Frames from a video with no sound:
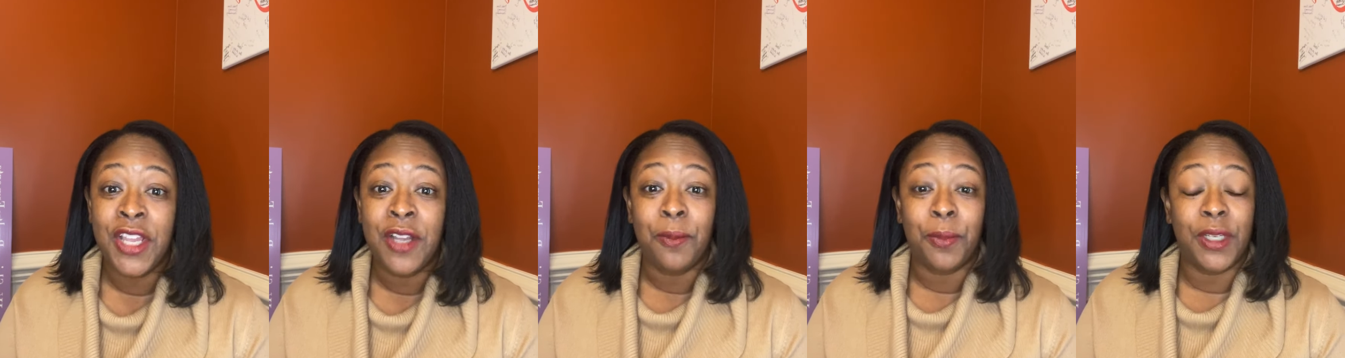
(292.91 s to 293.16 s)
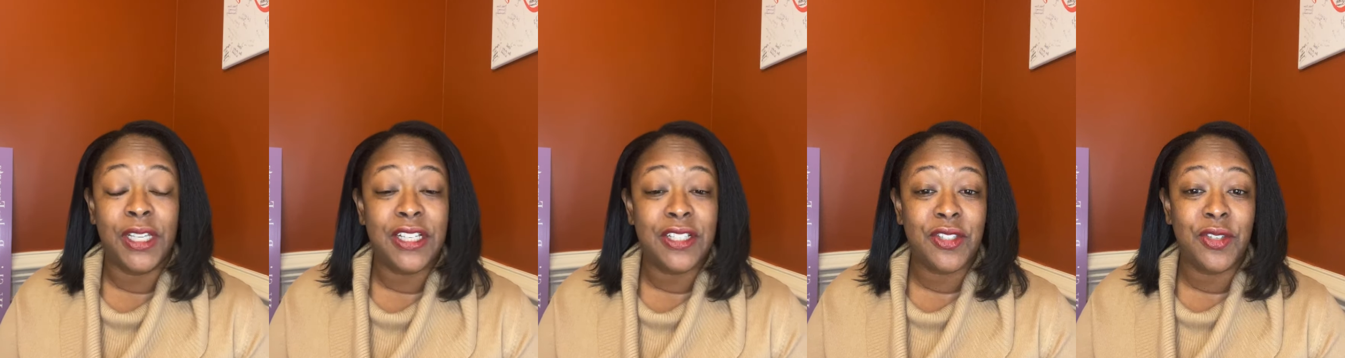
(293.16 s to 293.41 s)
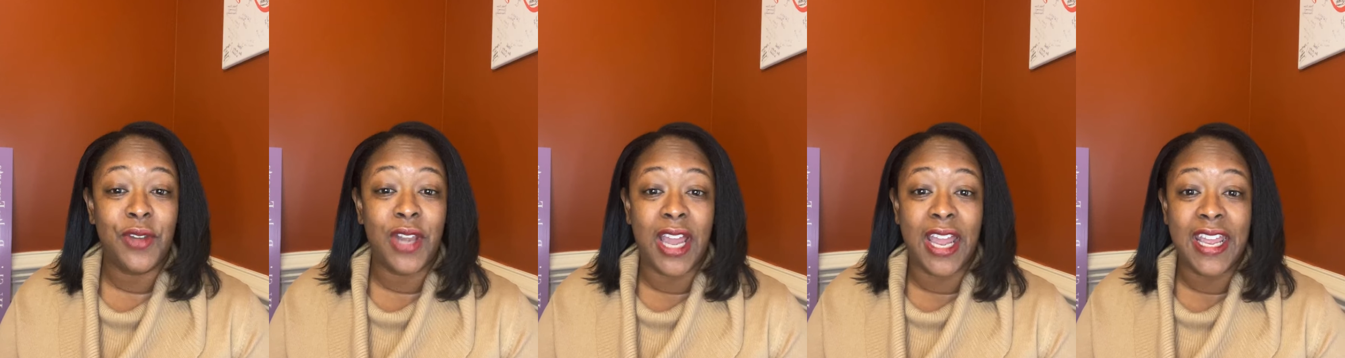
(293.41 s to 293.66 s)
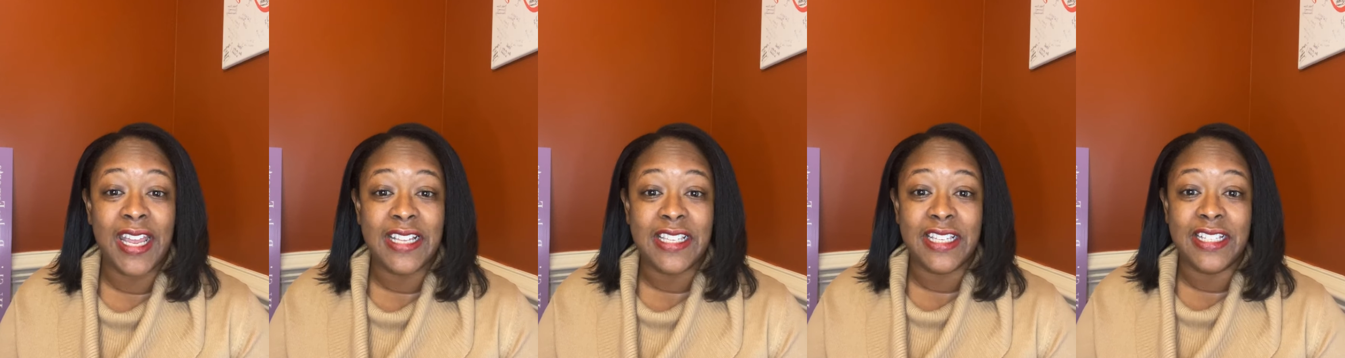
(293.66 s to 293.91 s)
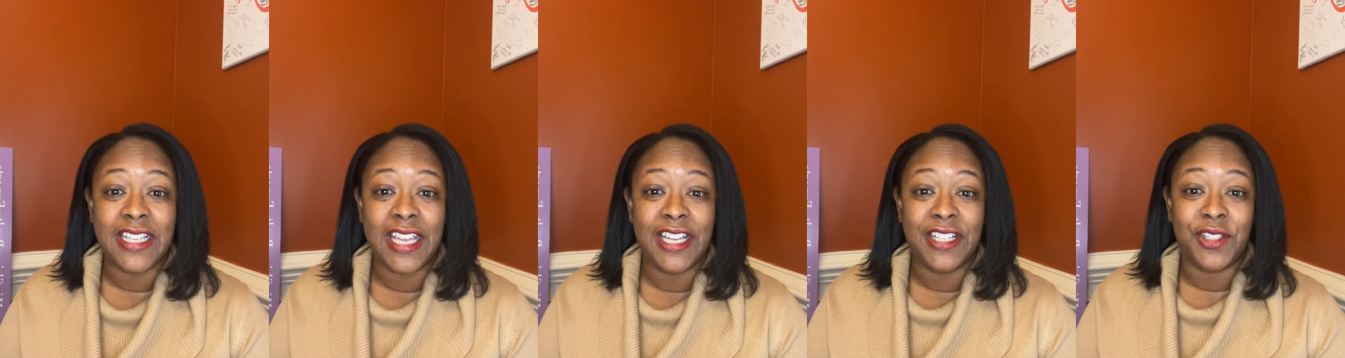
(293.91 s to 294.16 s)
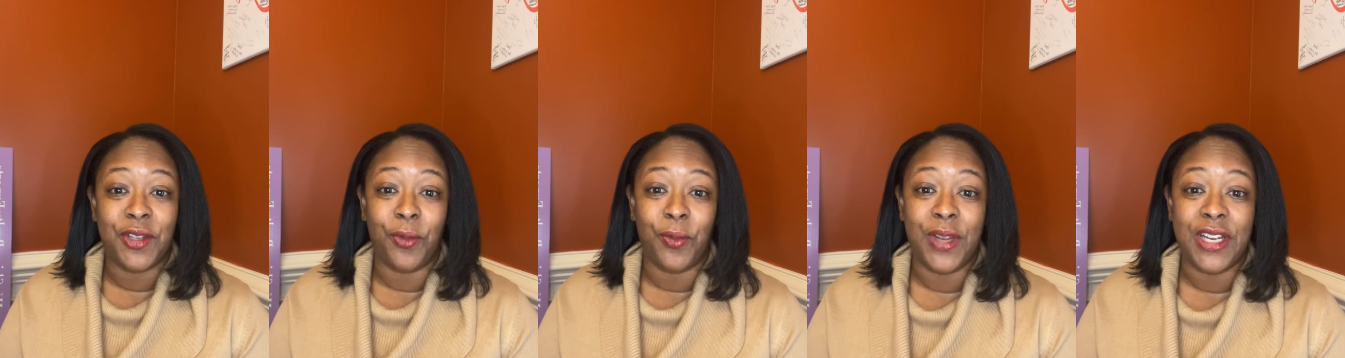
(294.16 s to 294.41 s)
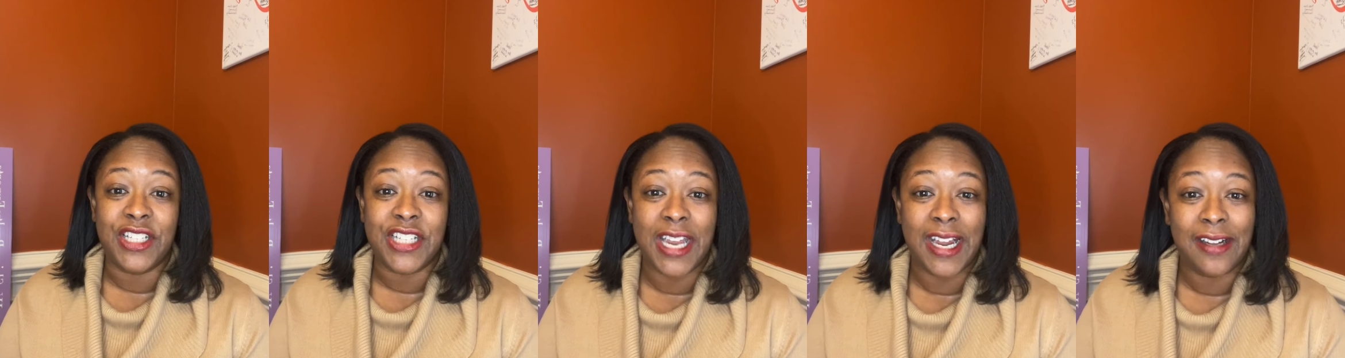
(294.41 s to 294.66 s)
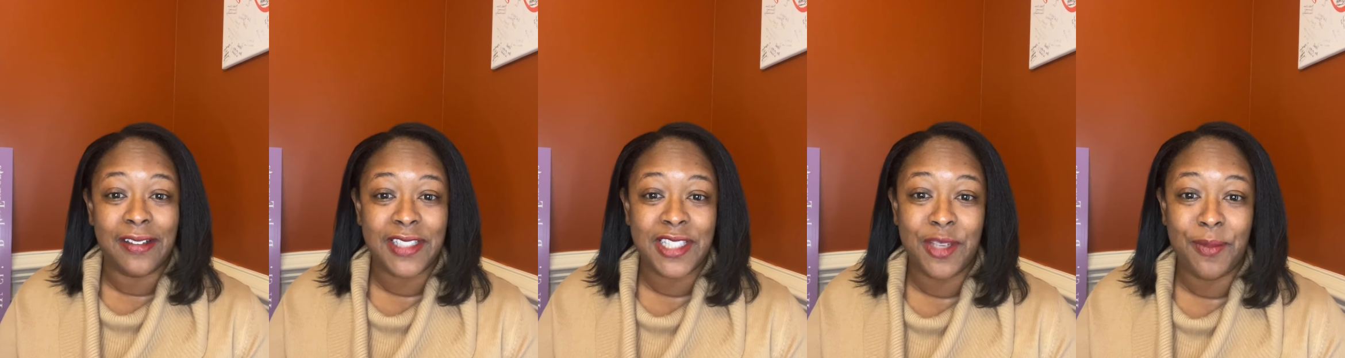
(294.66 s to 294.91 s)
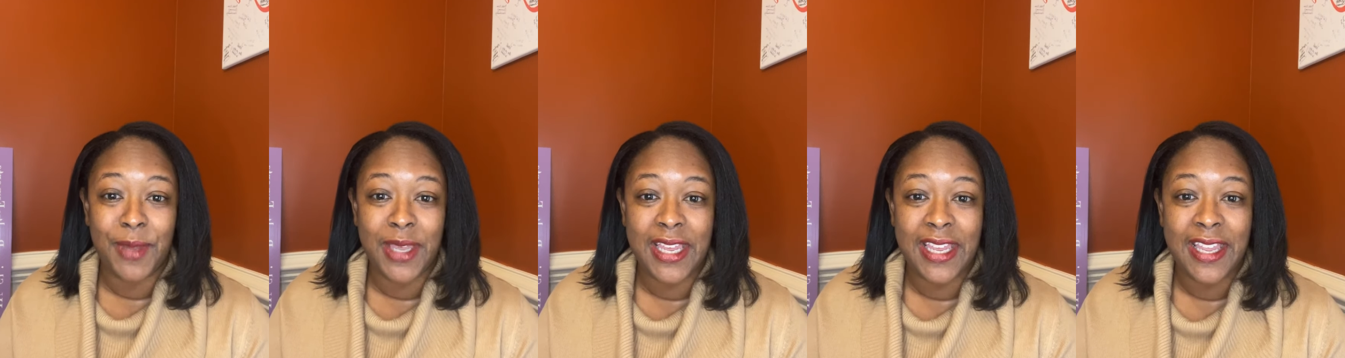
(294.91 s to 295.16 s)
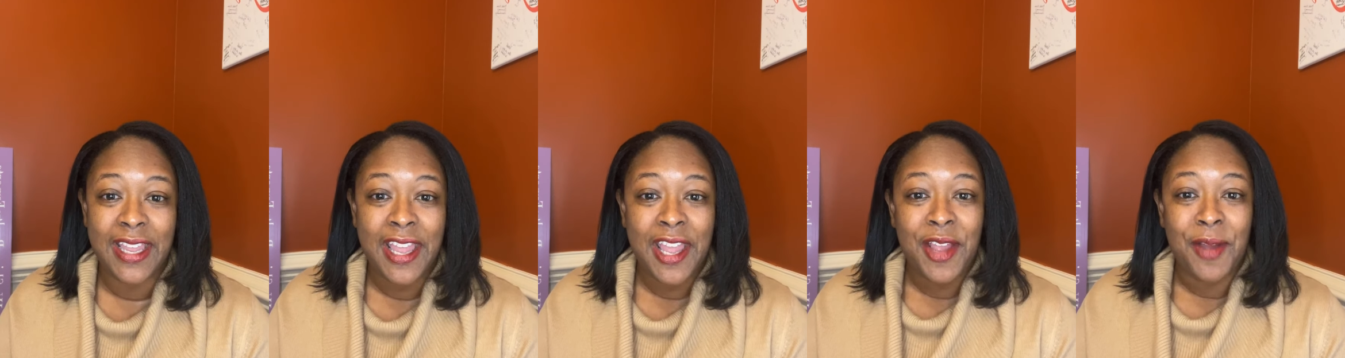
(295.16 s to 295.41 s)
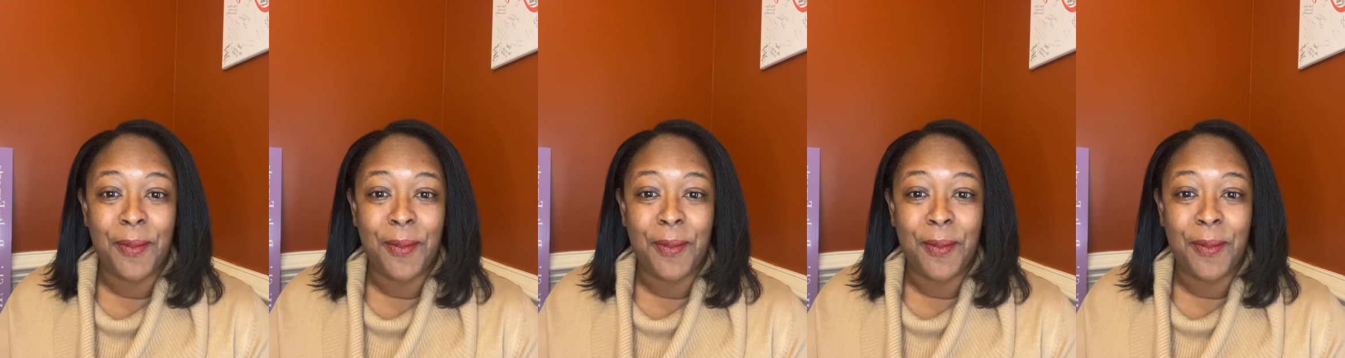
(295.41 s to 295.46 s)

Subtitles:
please do not hesitate to reach out to me.